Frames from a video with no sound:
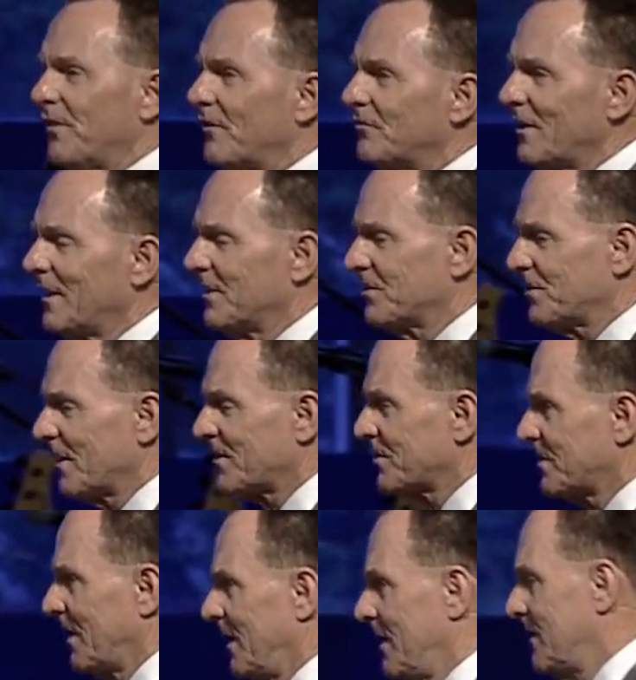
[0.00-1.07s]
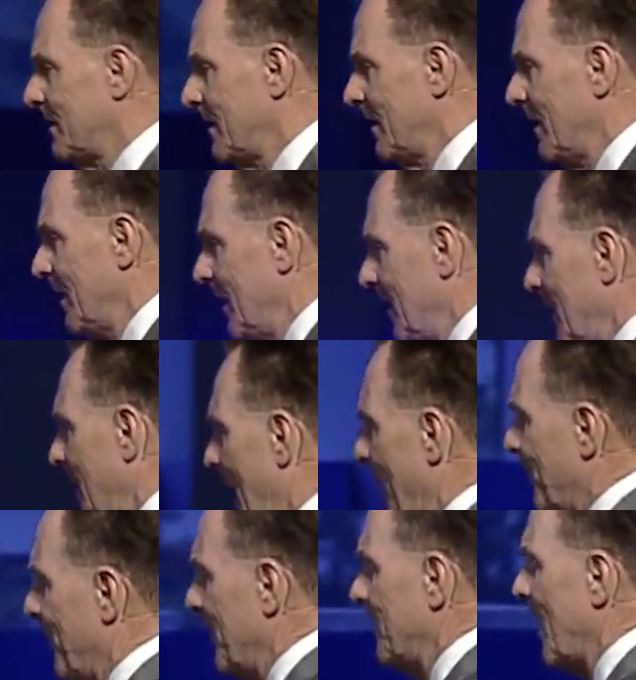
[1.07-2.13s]
15 and 16
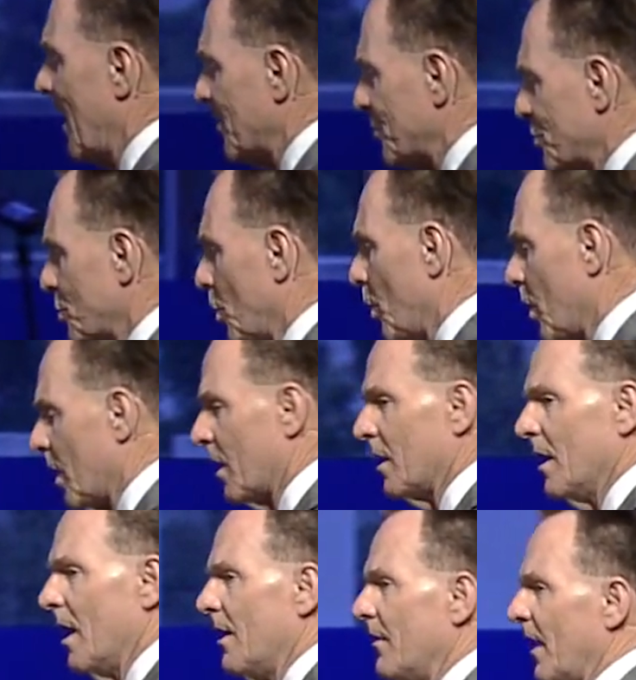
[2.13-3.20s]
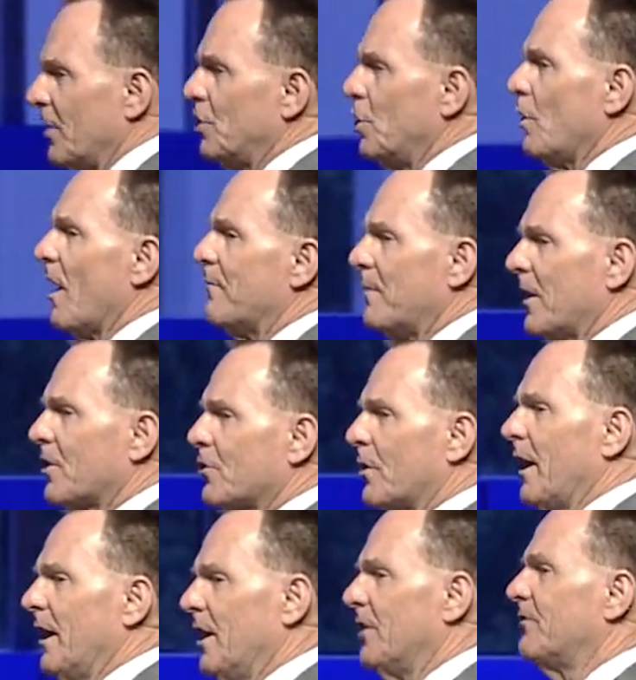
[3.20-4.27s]
and then not sure that you have been
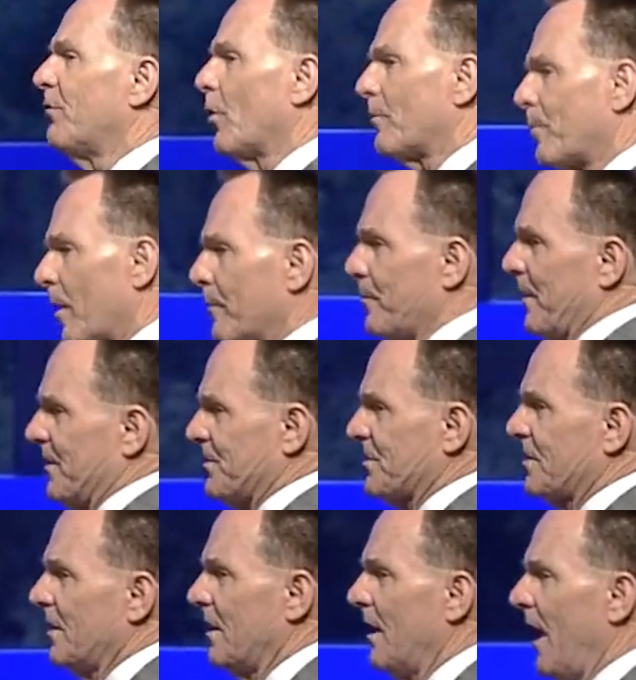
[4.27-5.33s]
created for purpose